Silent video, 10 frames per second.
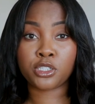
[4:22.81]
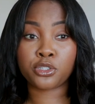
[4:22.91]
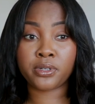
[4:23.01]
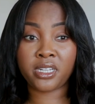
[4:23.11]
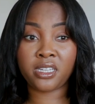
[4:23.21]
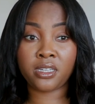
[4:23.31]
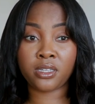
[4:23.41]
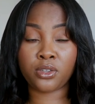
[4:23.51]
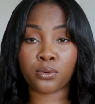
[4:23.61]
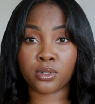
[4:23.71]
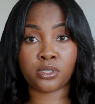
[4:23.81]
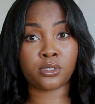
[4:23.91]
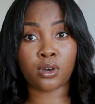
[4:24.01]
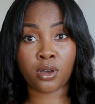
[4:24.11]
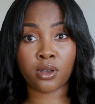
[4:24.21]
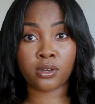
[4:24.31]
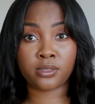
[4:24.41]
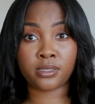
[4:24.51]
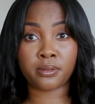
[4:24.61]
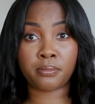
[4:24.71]
treating your
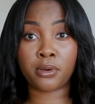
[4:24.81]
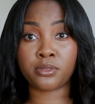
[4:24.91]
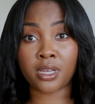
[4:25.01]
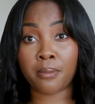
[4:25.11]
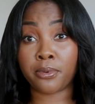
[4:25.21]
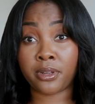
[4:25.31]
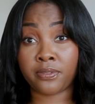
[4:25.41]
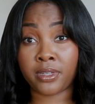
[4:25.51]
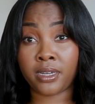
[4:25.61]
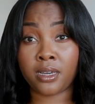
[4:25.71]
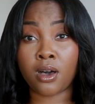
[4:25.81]
scars postoperatively.